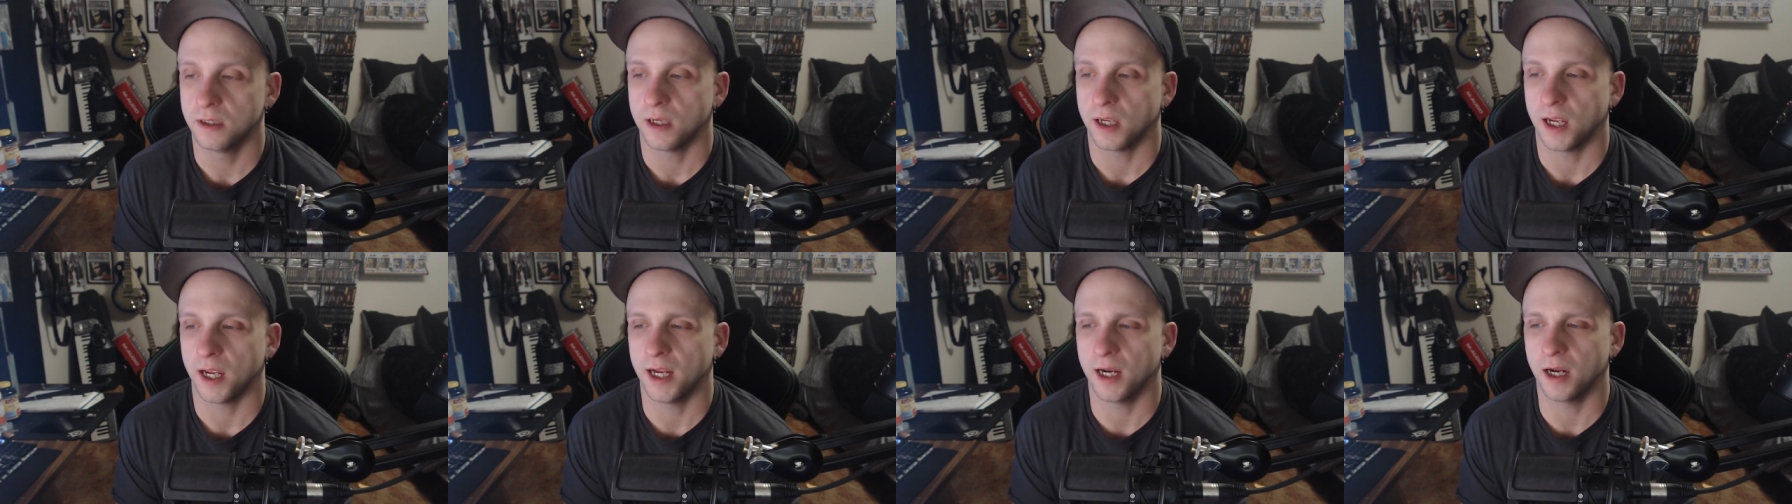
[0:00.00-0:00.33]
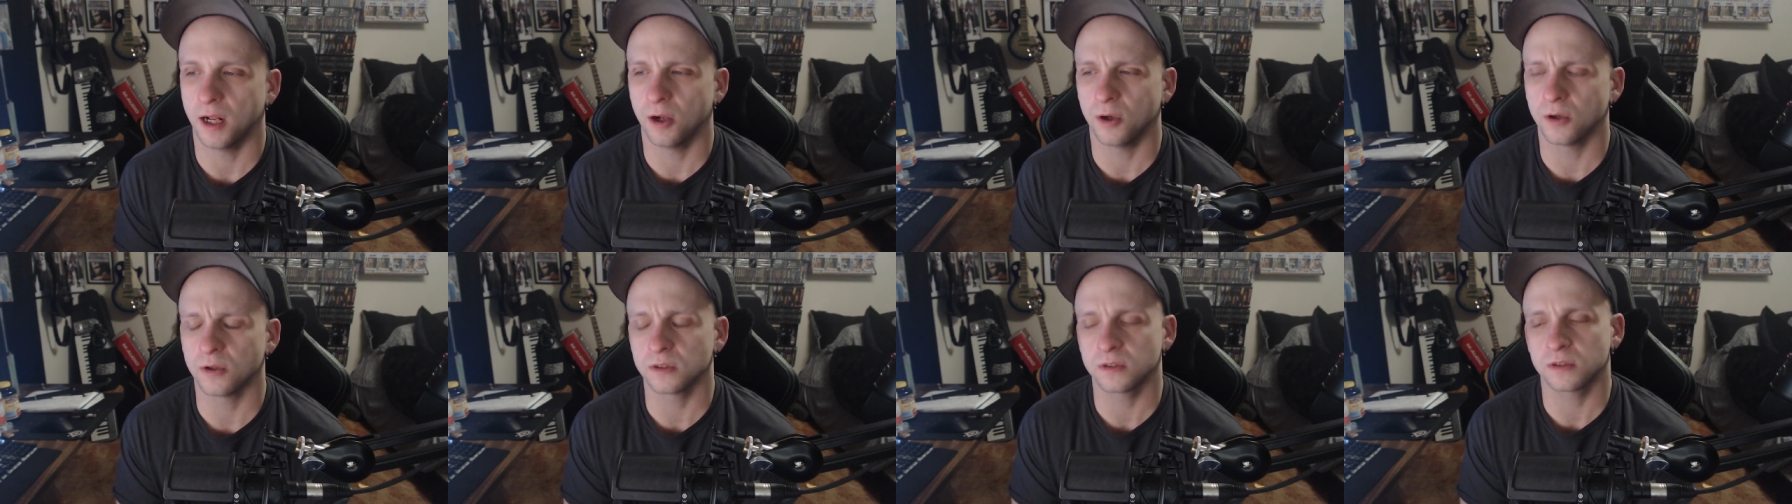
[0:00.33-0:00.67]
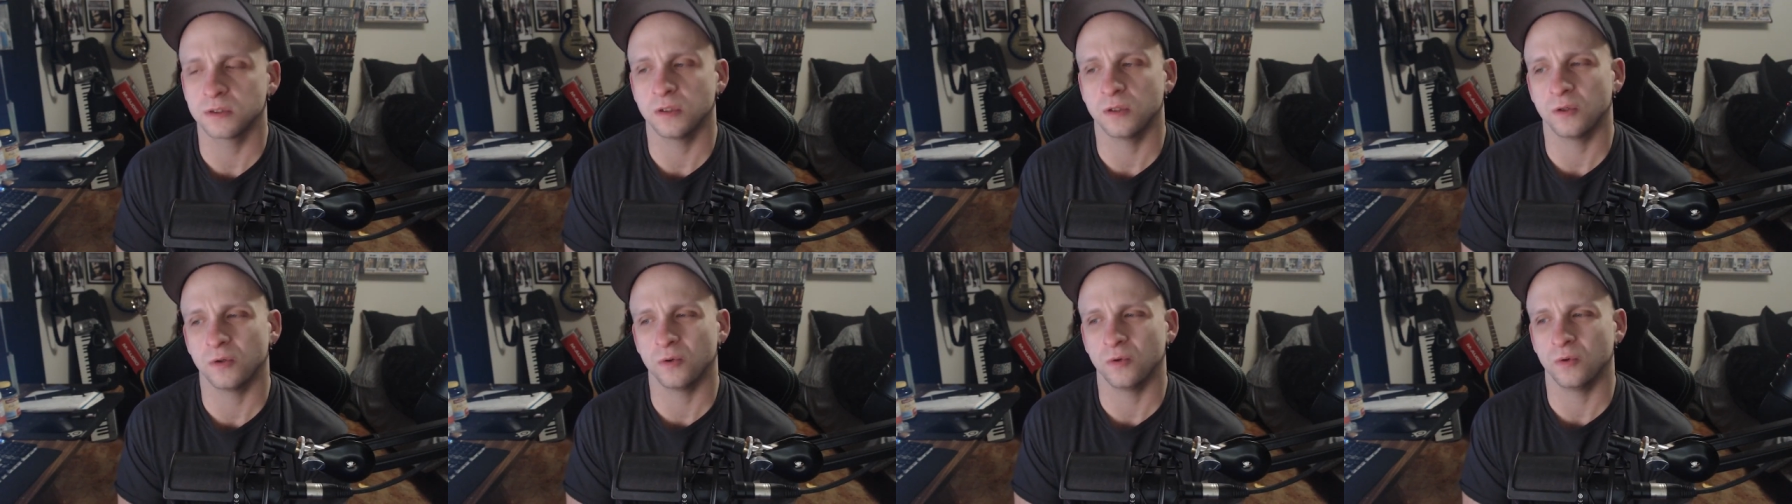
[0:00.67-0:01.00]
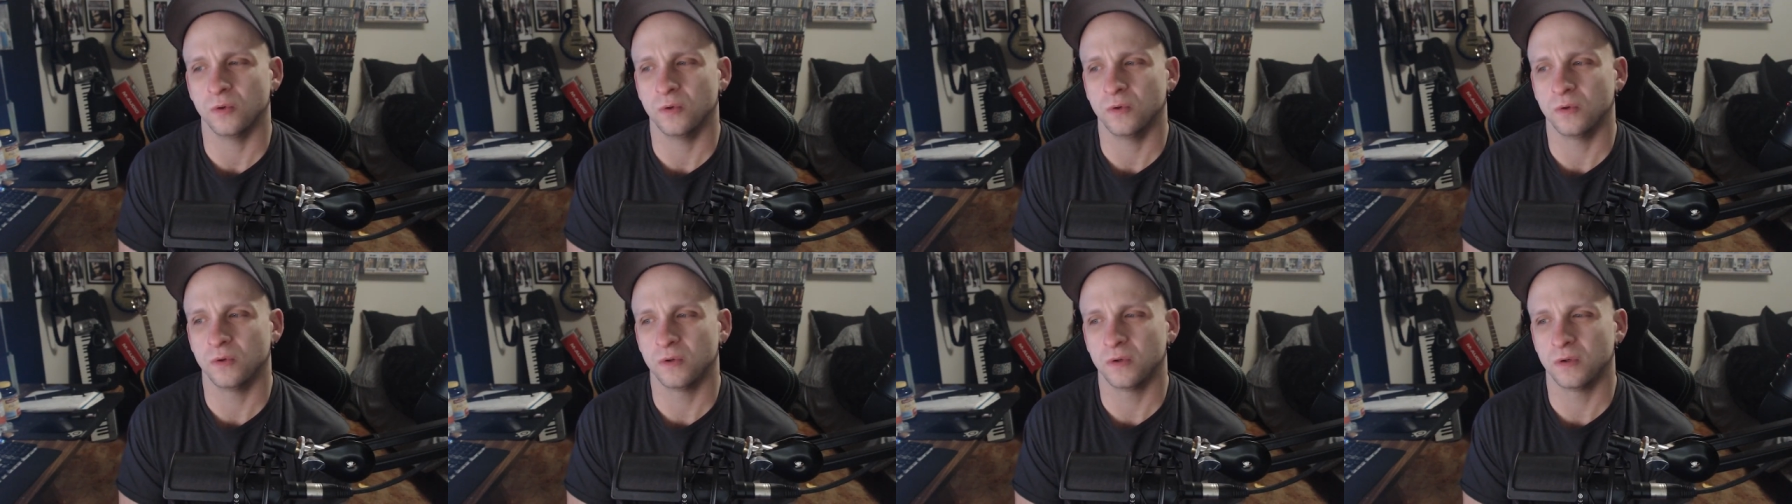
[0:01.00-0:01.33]
And I
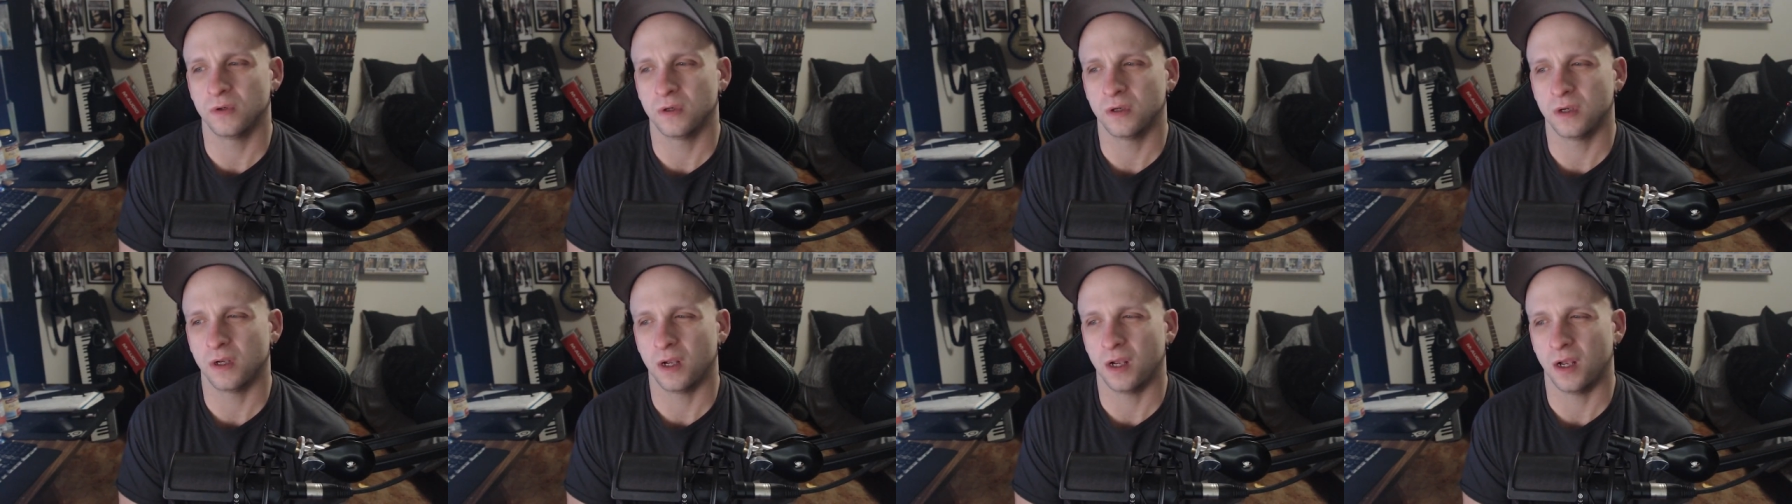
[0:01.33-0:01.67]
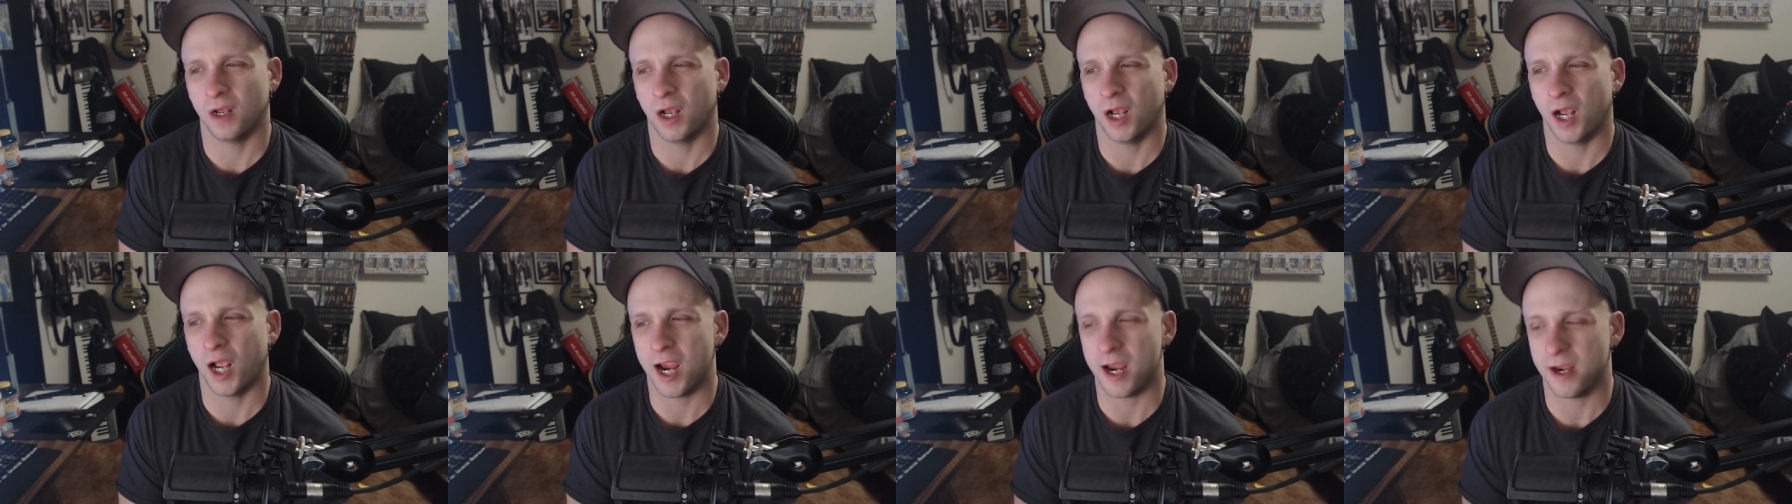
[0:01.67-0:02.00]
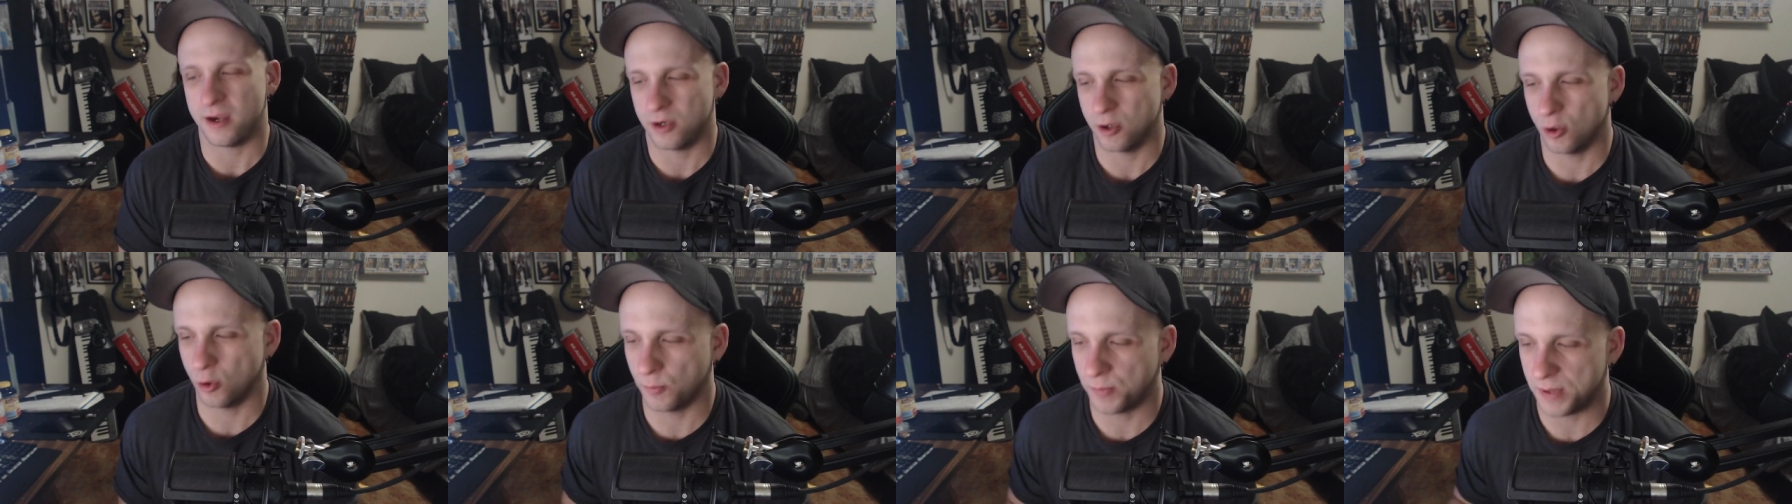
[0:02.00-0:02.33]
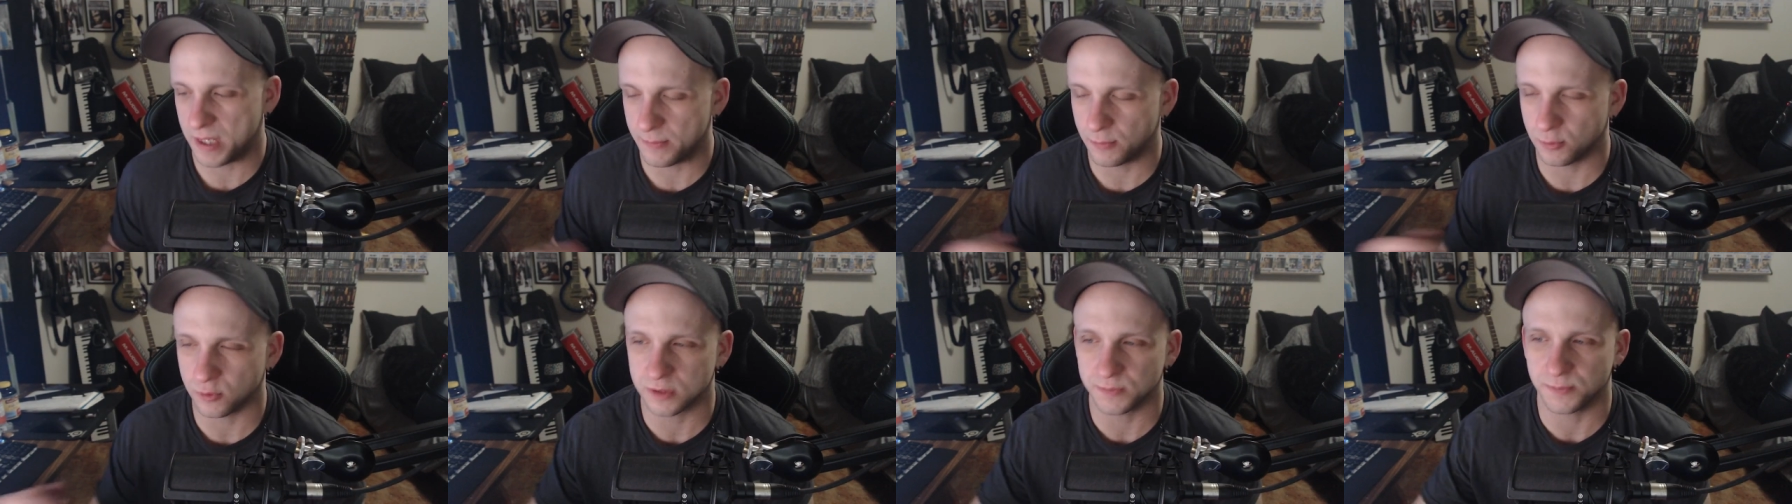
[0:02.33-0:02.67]
also I know
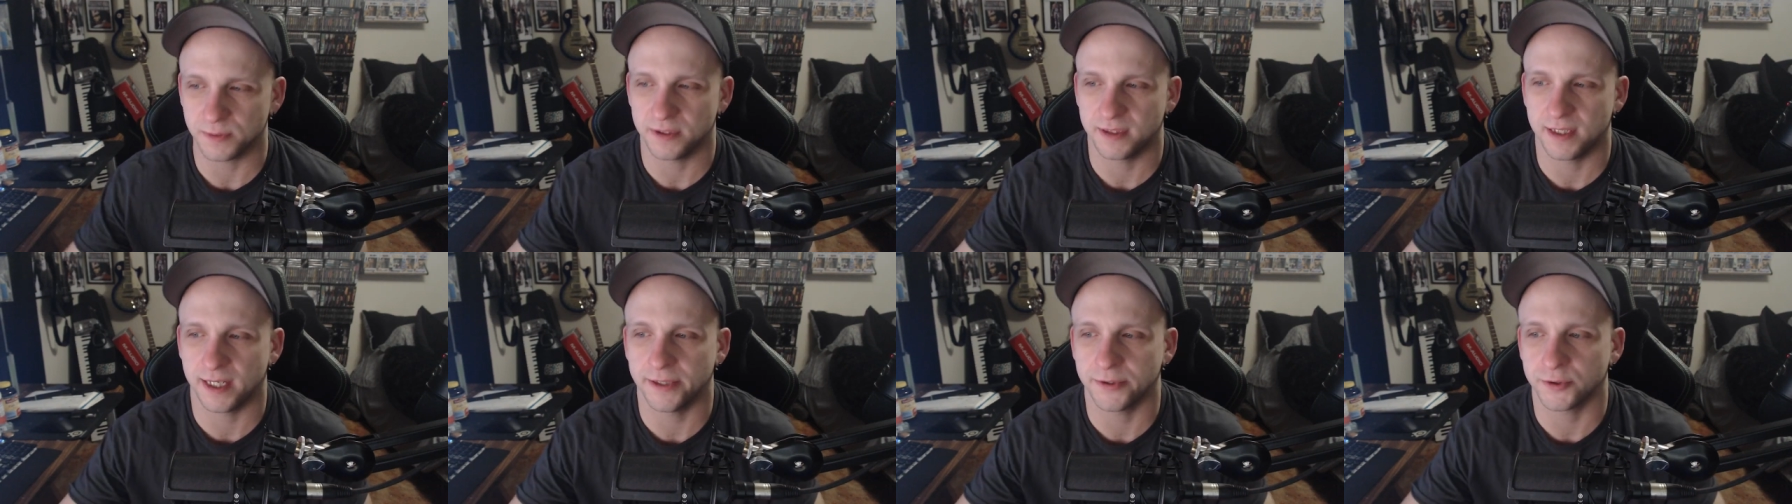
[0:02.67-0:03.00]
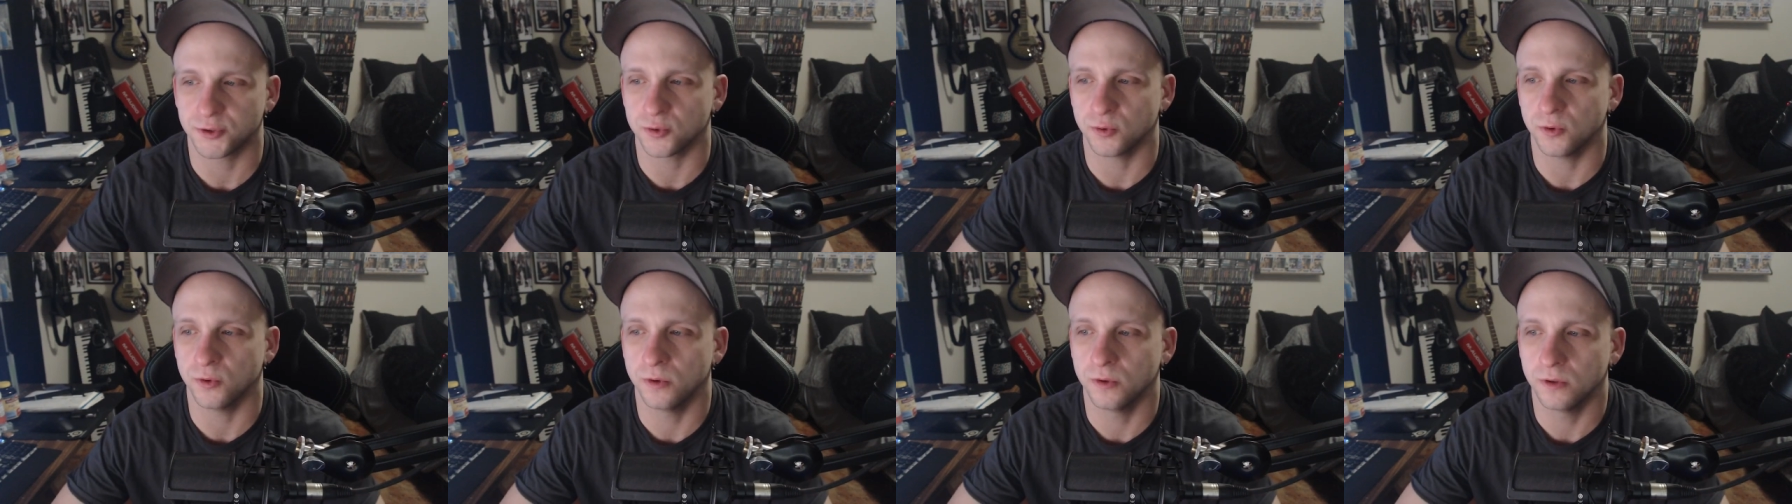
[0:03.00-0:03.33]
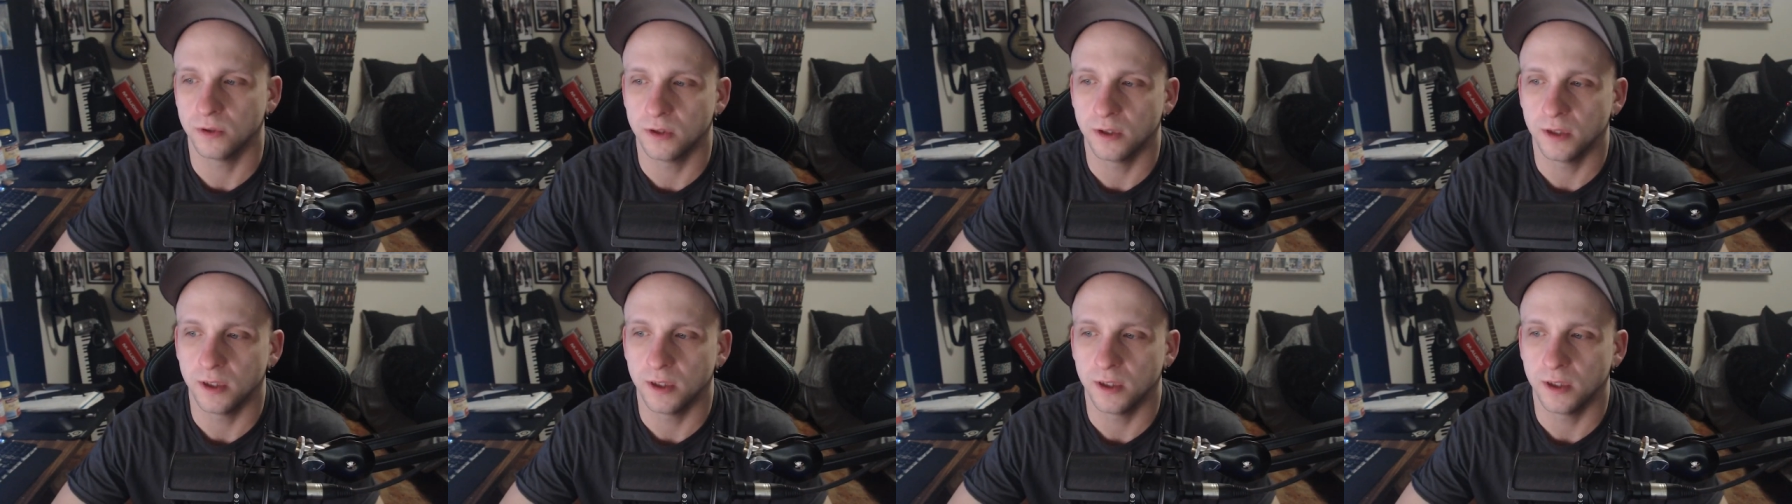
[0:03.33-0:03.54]
people's potential.